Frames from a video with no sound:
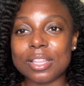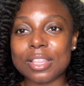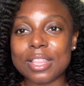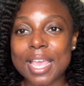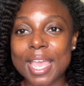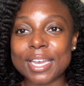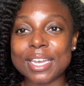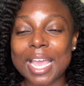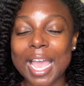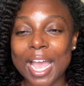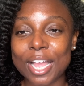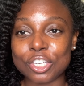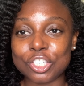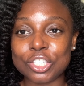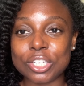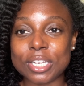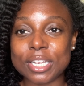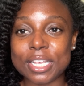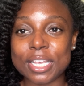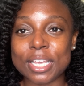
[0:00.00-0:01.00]
then
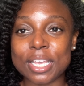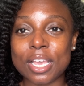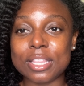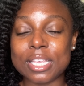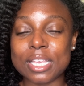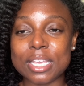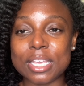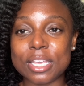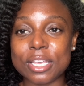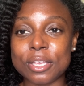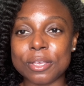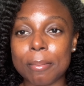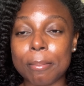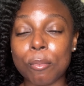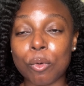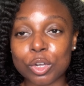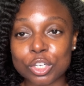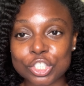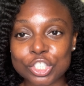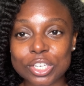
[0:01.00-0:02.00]
actually the
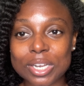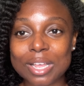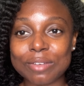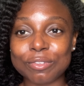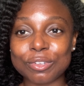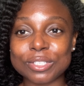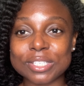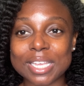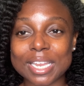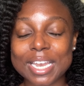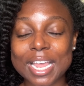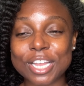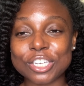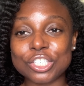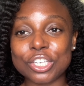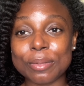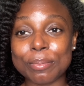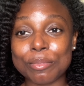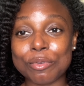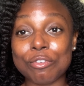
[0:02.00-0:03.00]
moisture levels can
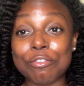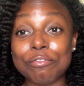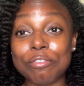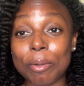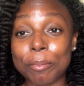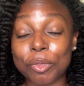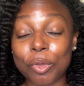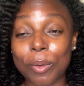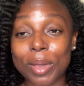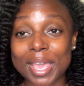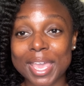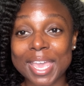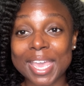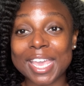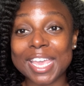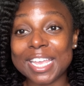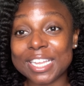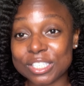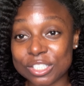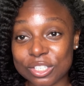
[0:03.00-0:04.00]
actually move from your
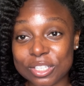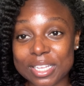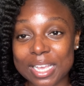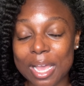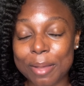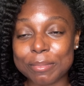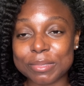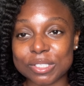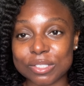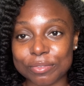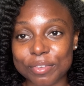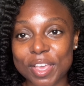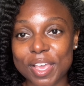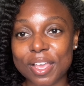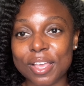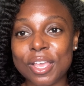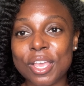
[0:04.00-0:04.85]
hair into the atmosphere.